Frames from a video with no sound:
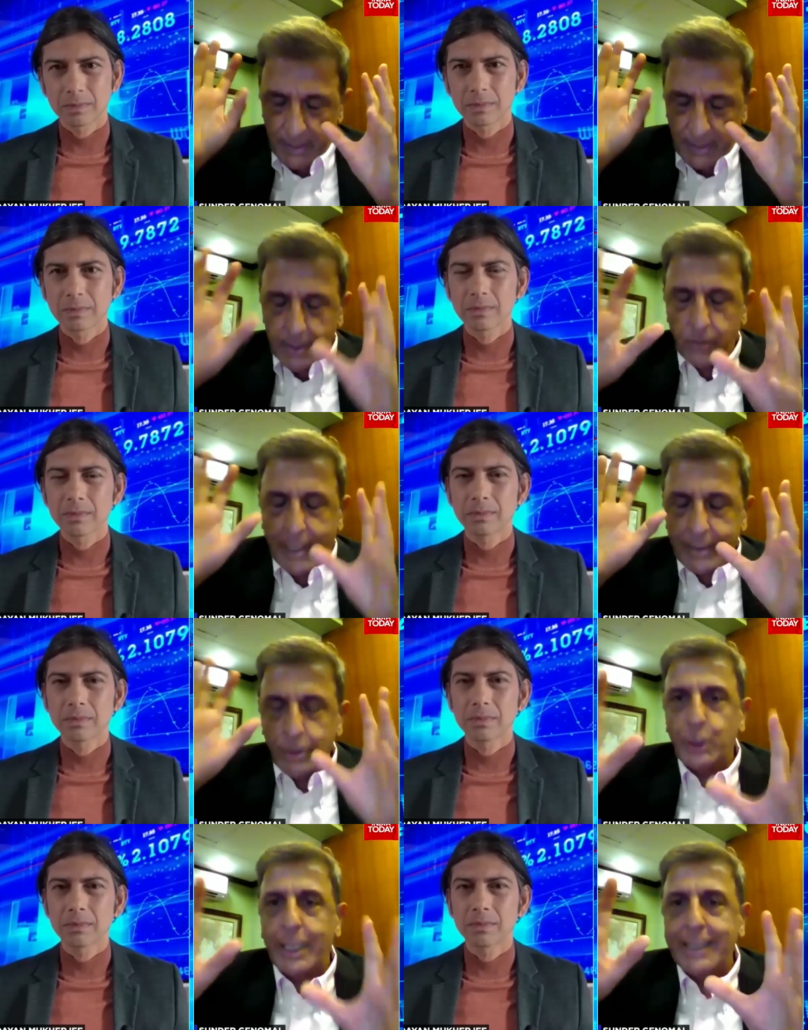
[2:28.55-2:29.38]
Speaker 1: trying to
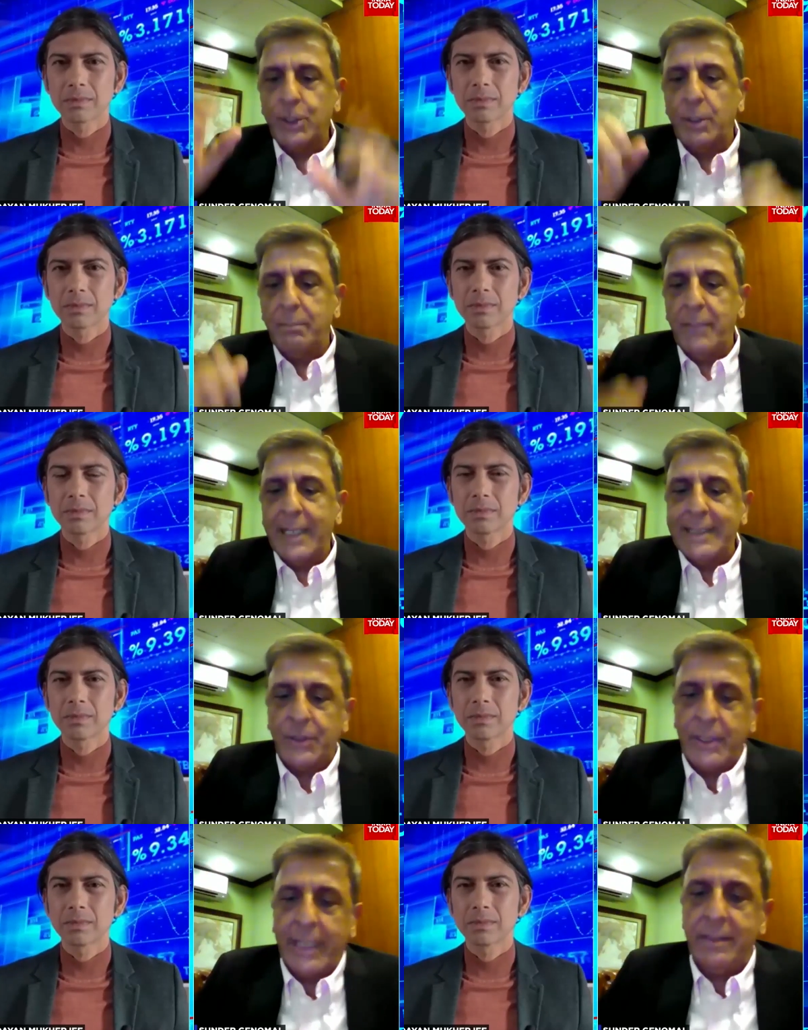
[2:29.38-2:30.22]
change the
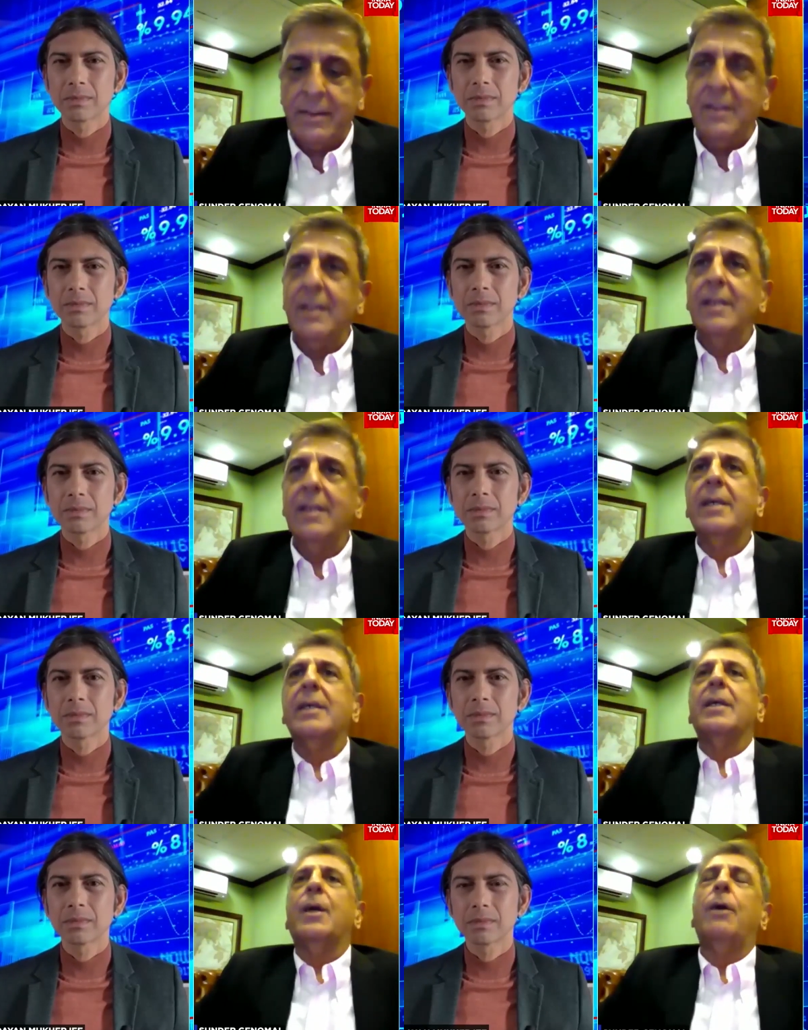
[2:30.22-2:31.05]
mindset
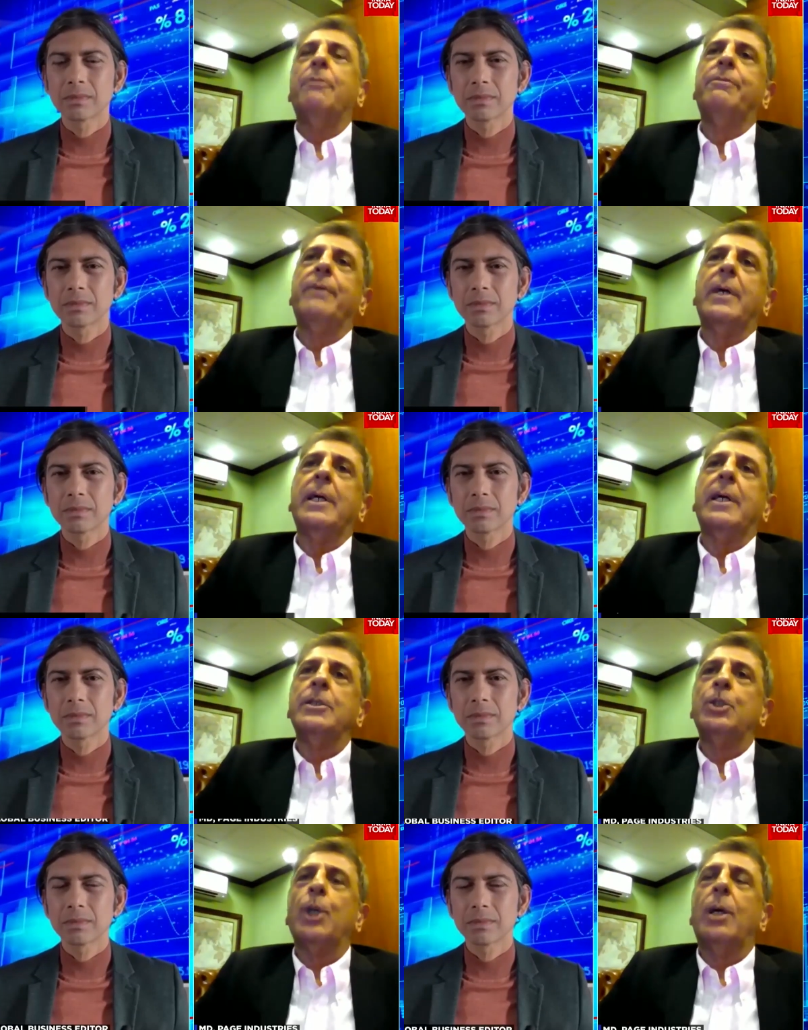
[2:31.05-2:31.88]
of uh,
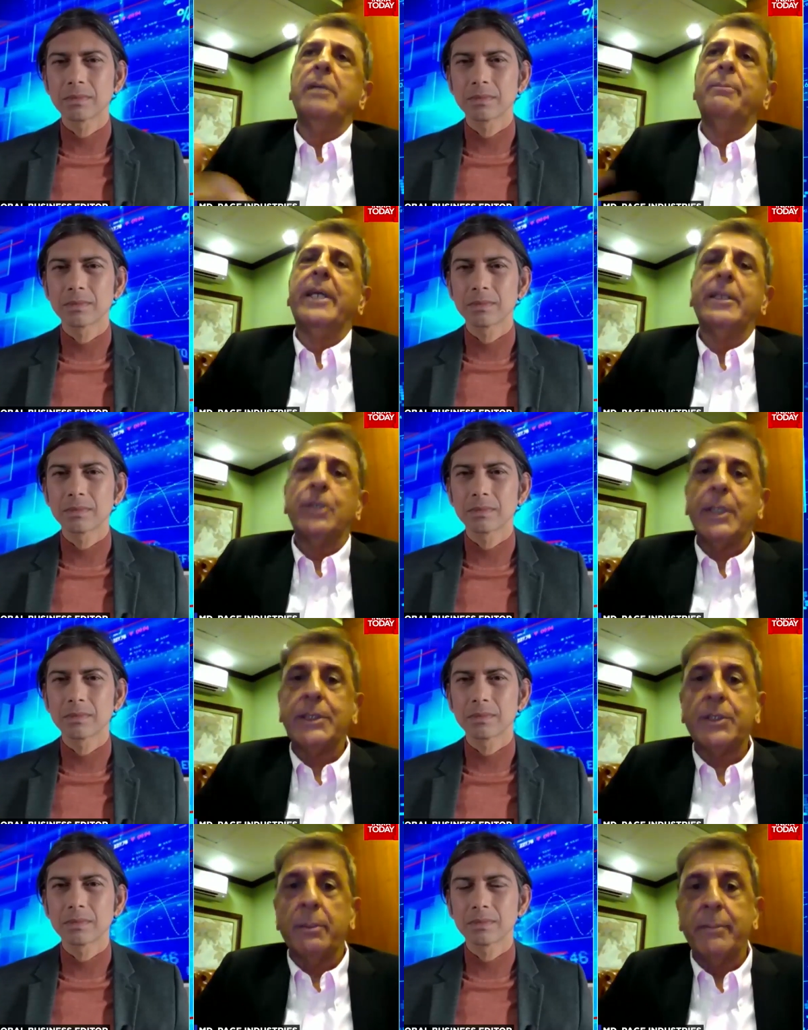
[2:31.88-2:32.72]
jockey being
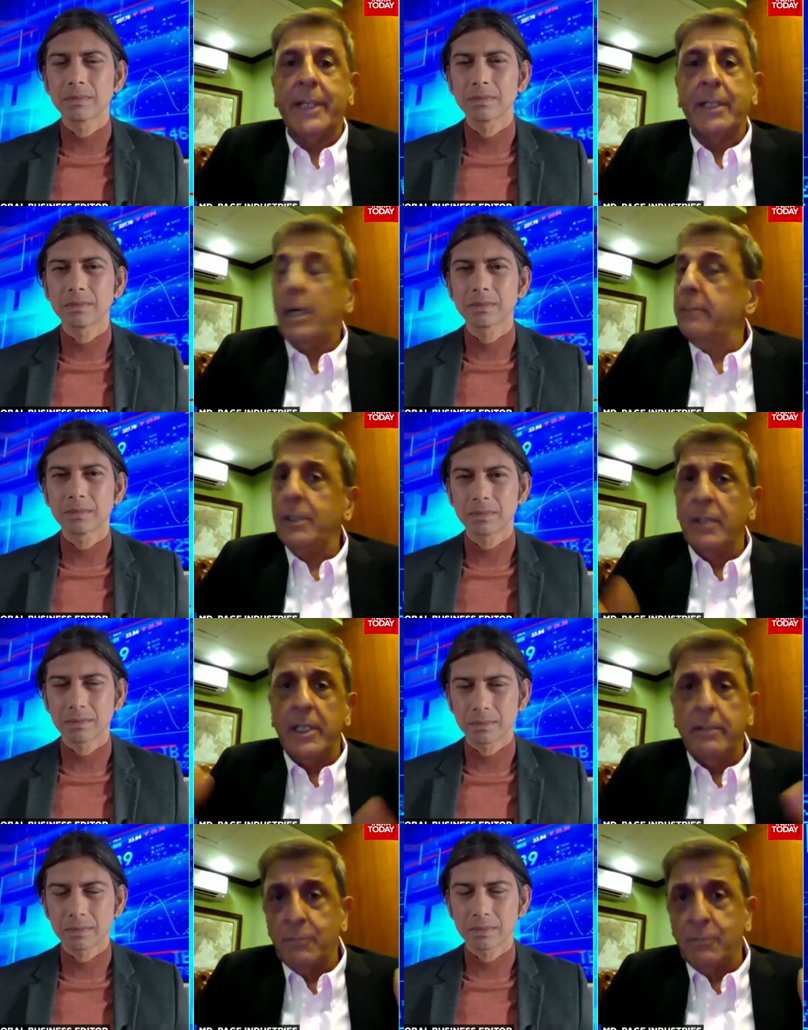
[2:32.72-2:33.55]
just a man. I mean, even